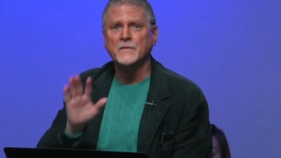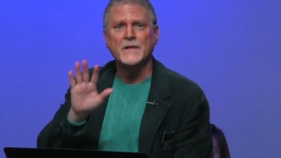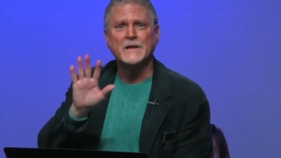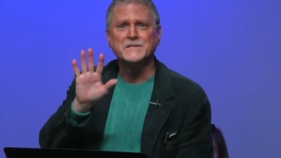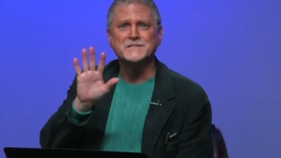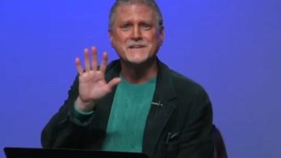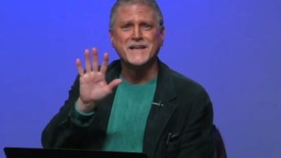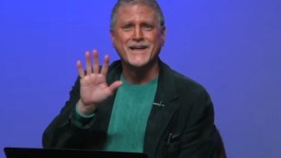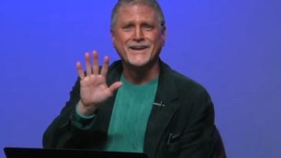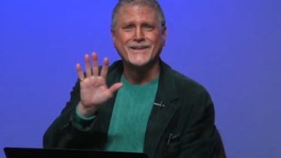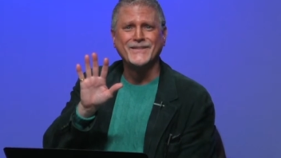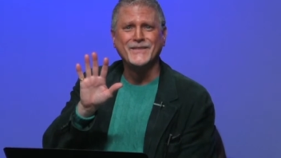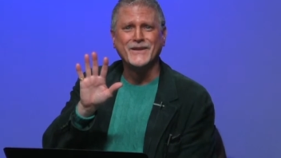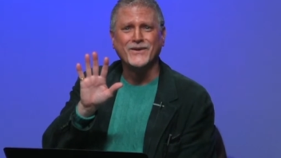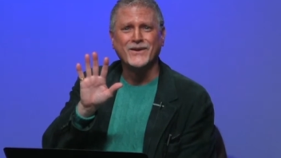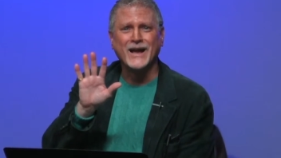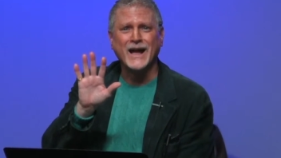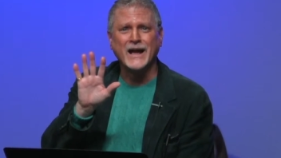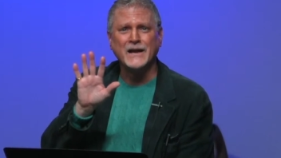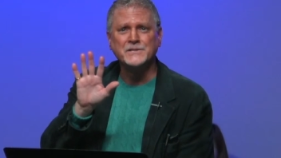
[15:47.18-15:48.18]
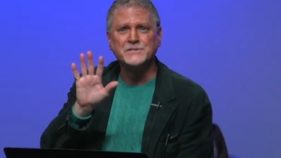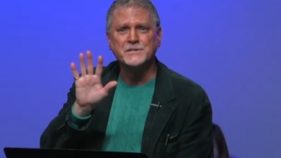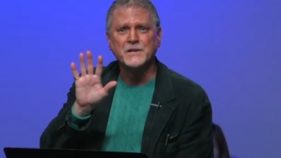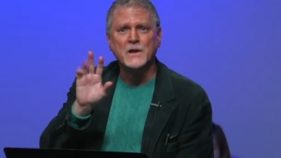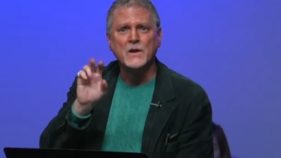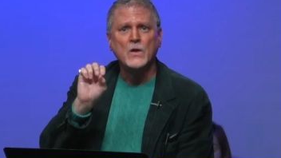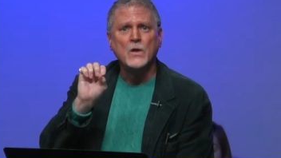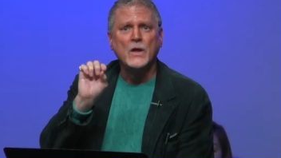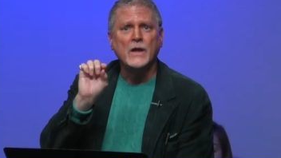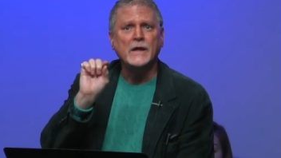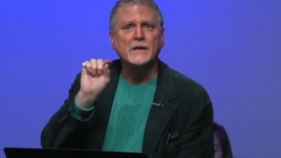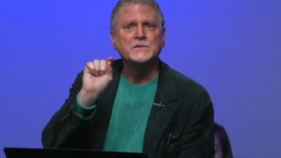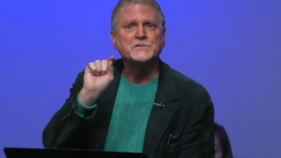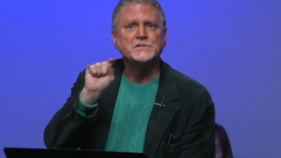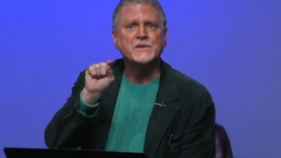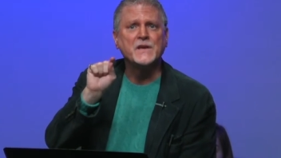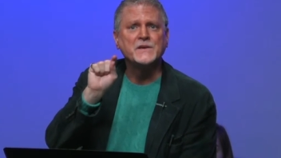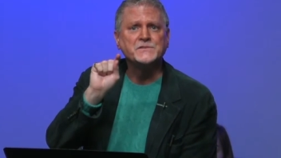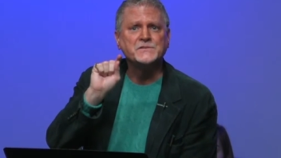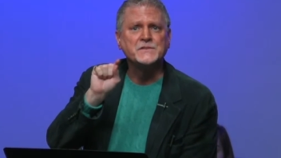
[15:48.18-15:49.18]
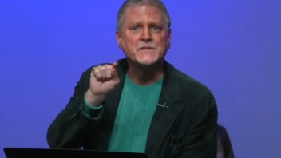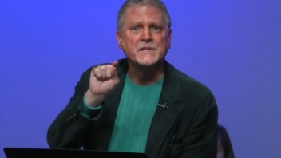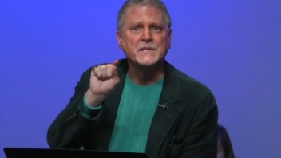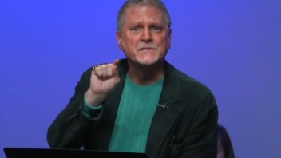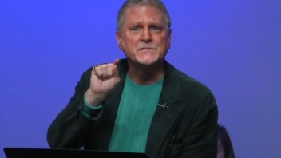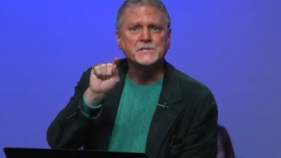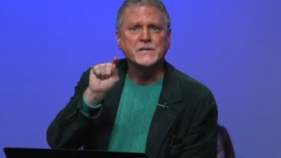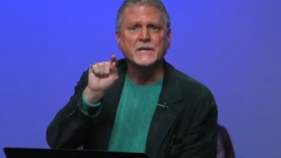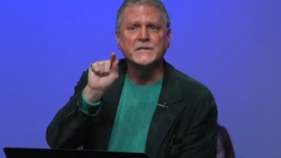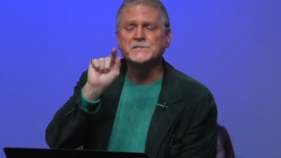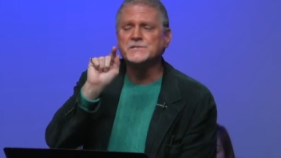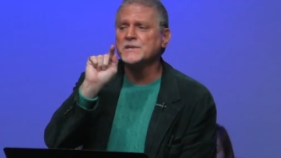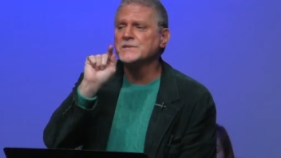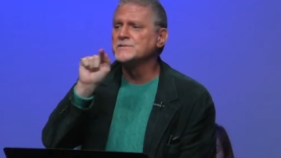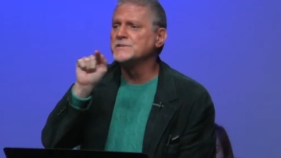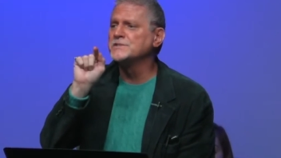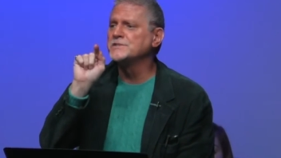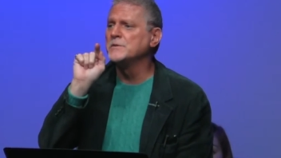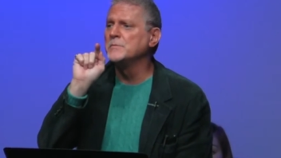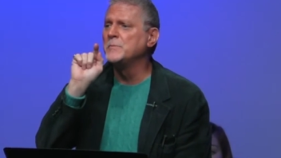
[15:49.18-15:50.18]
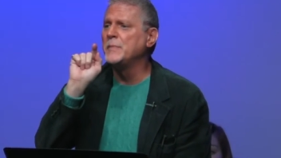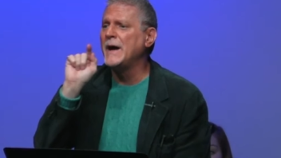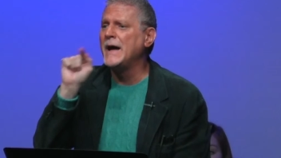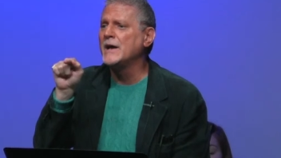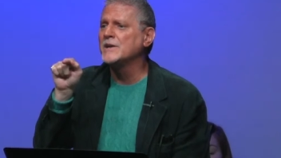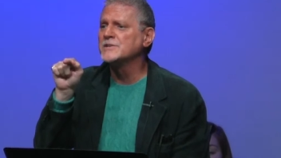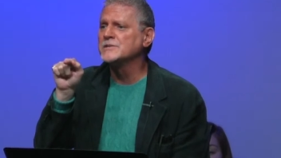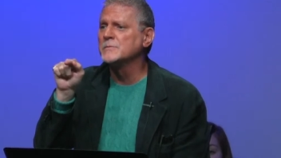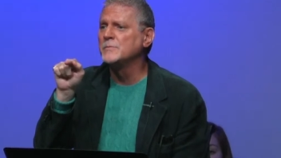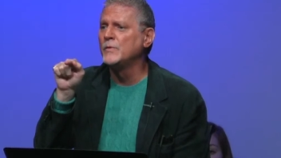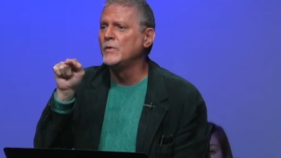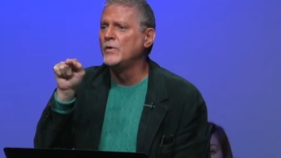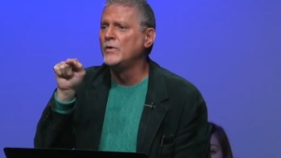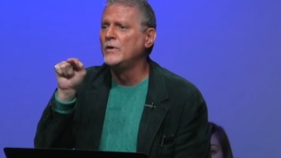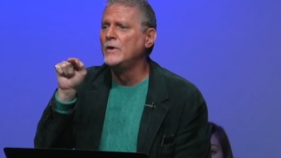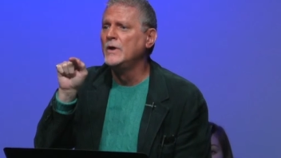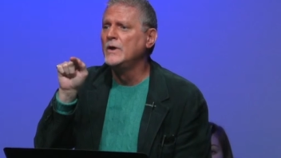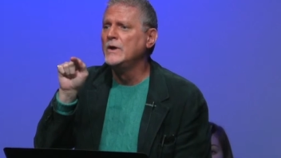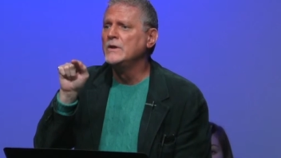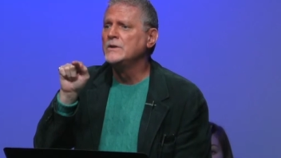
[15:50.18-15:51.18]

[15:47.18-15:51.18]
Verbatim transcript: that's not in there, guys. It says this it says it's impossible